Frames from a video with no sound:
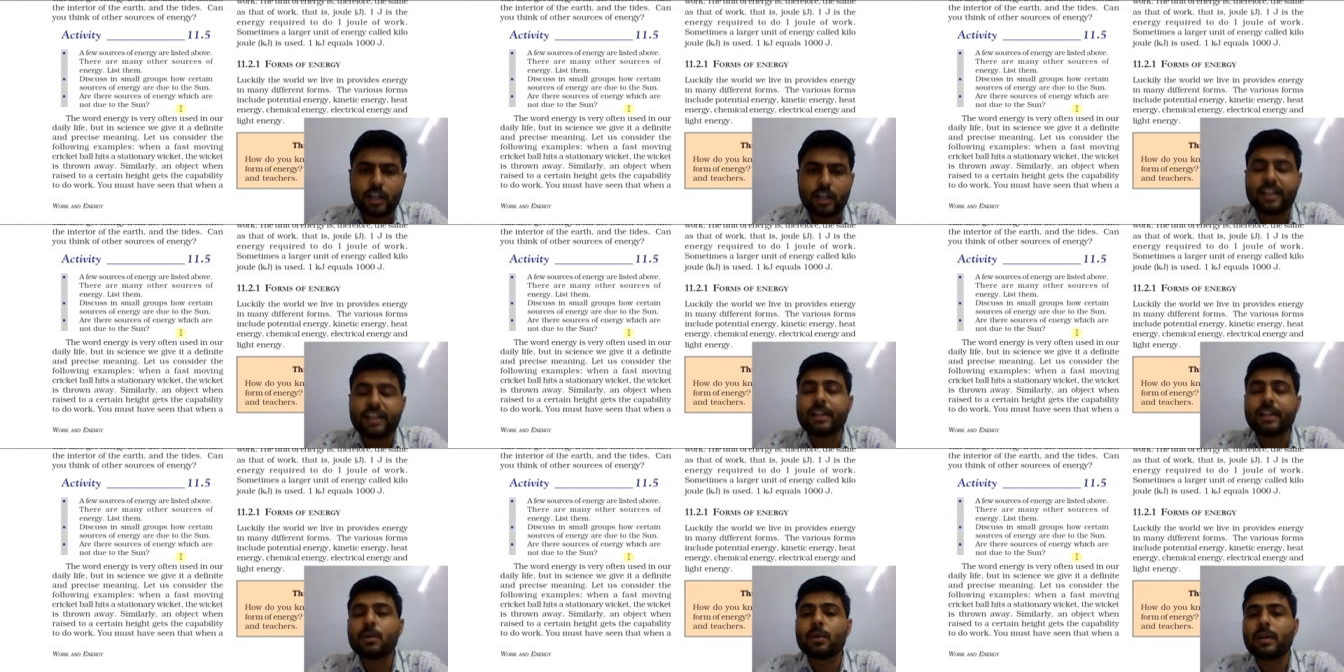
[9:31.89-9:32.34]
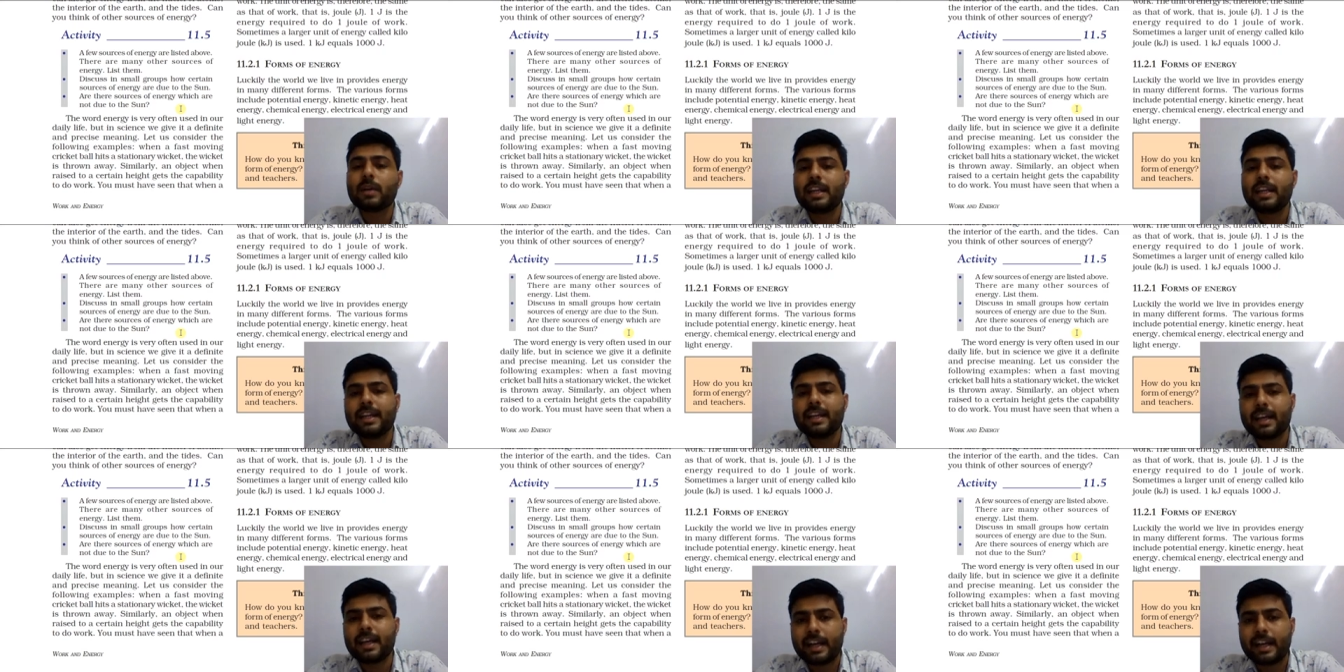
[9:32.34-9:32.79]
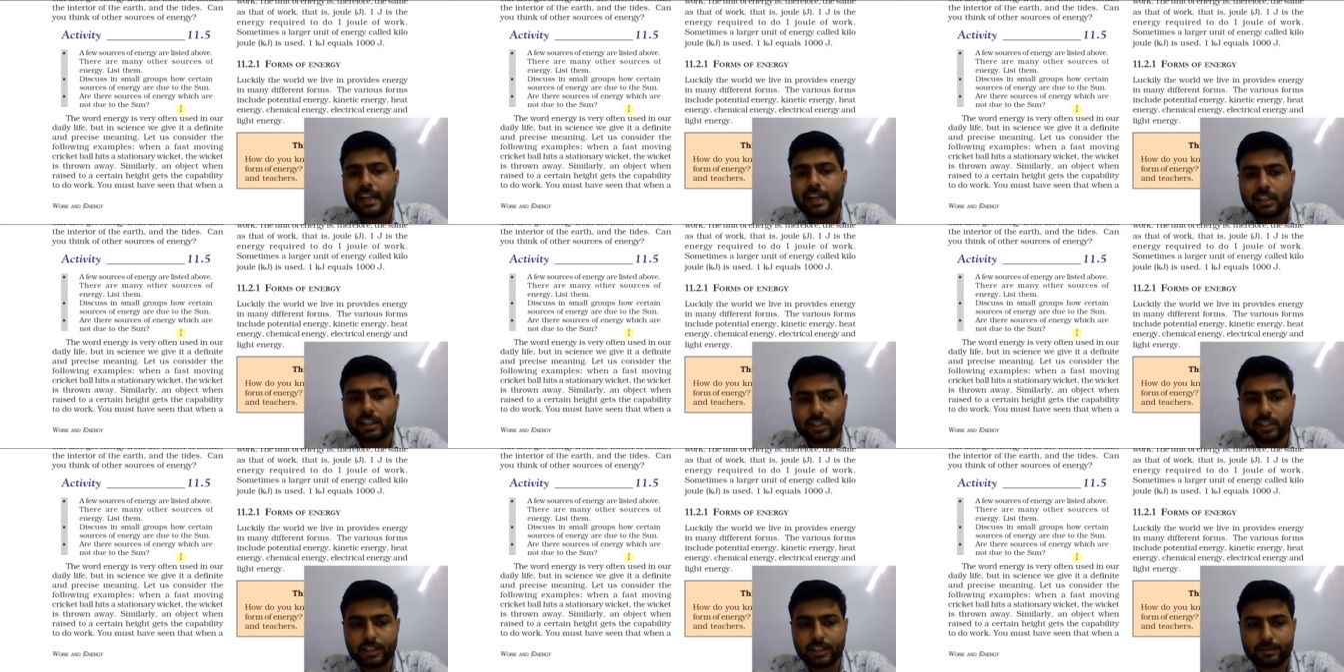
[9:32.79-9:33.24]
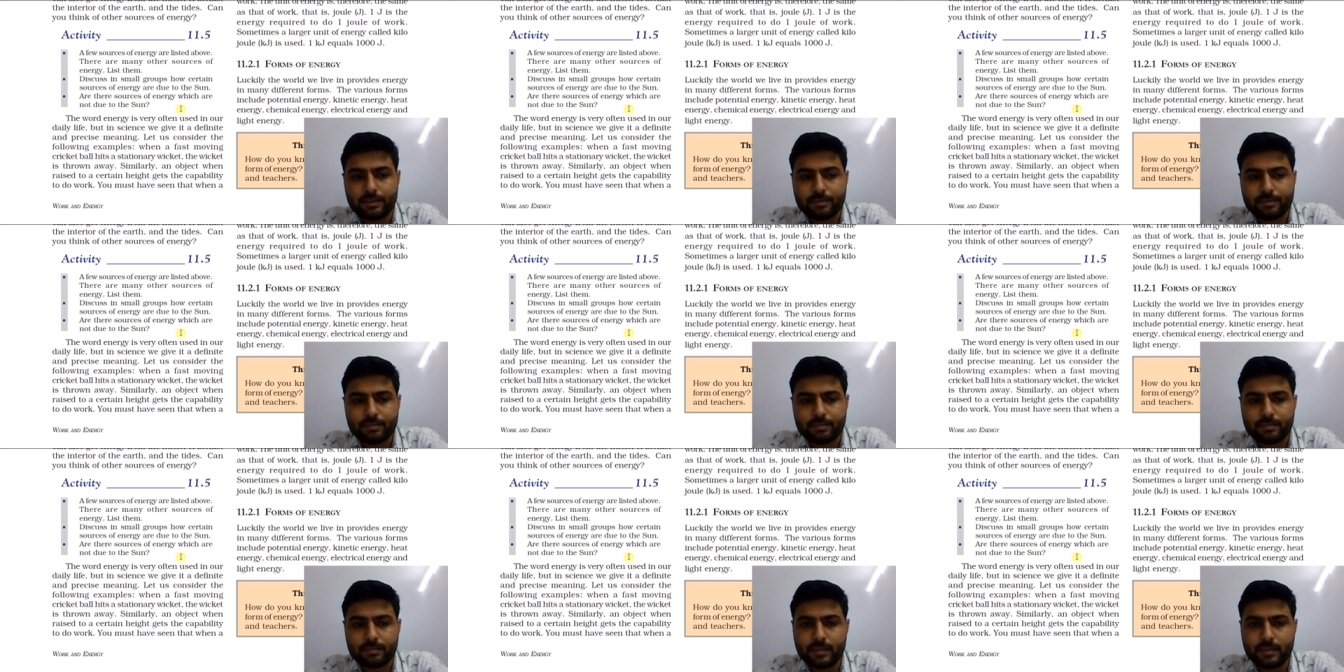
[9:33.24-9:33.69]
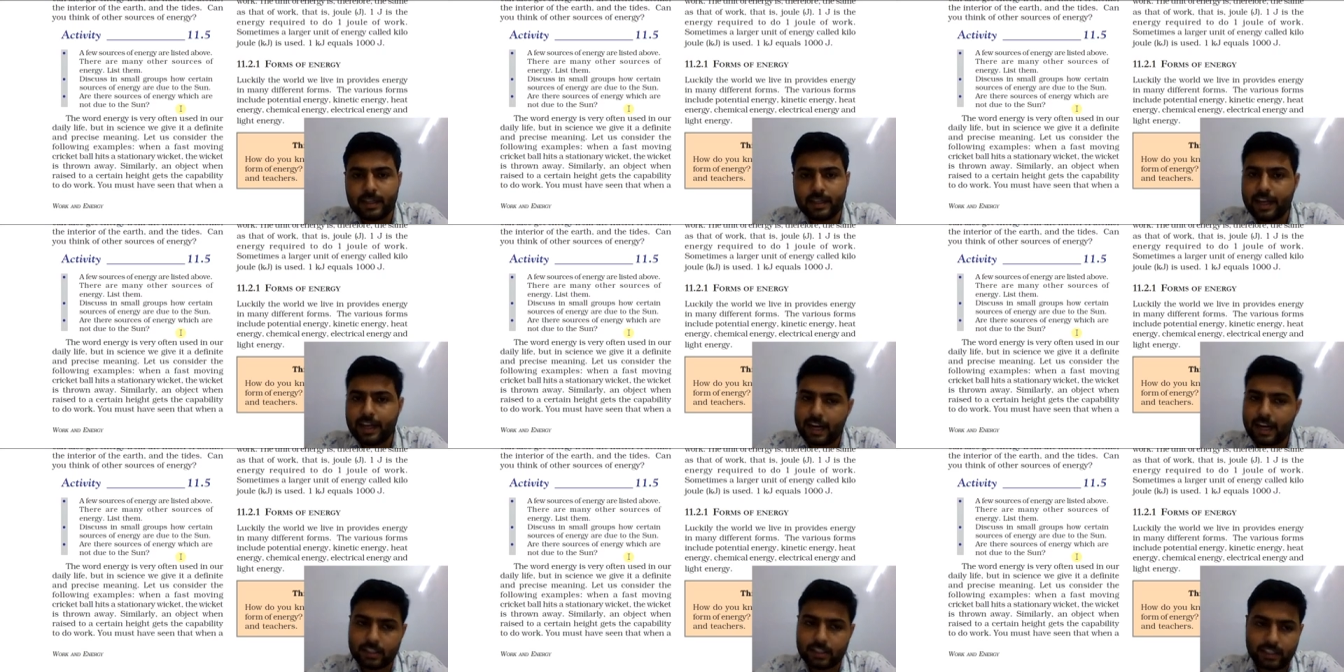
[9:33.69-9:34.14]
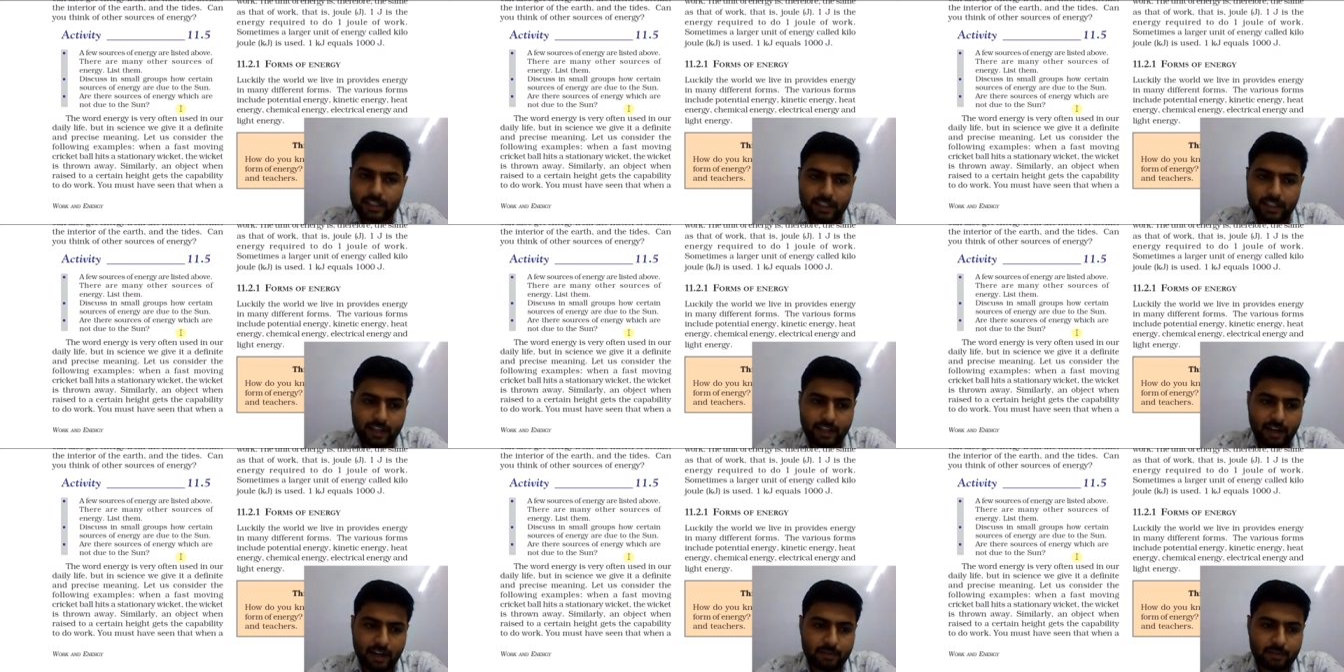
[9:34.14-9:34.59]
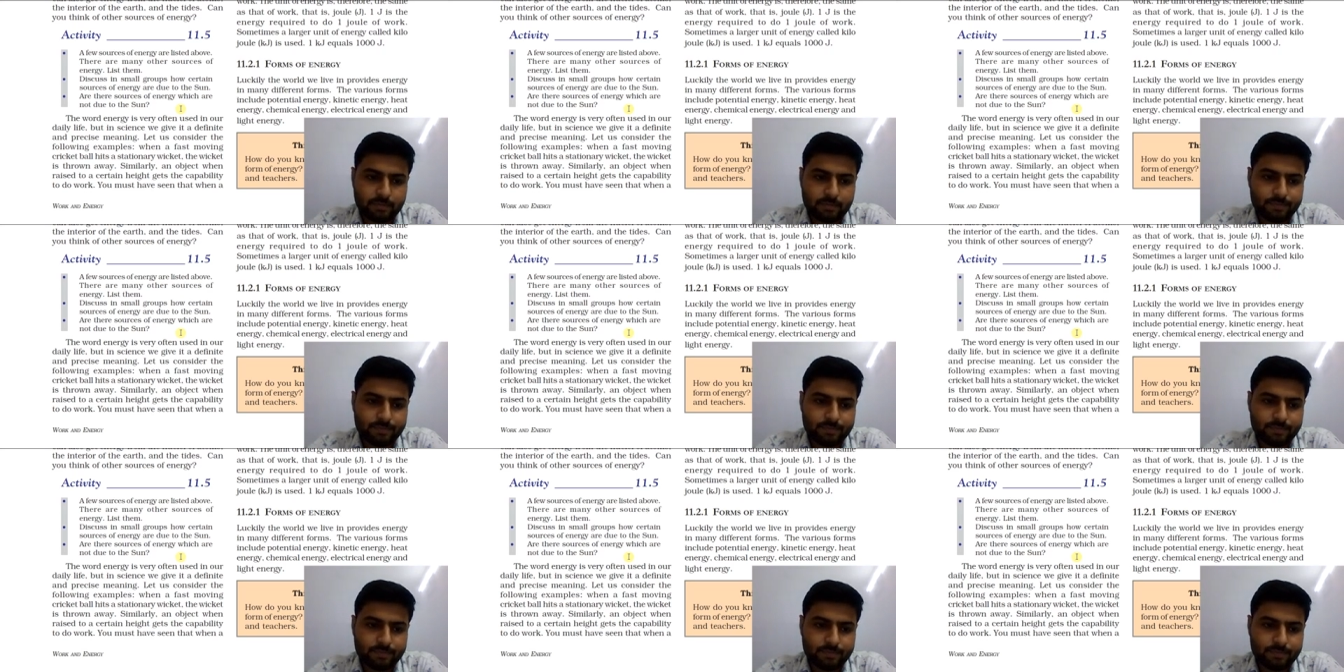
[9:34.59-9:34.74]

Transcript: nuclear energy, etc.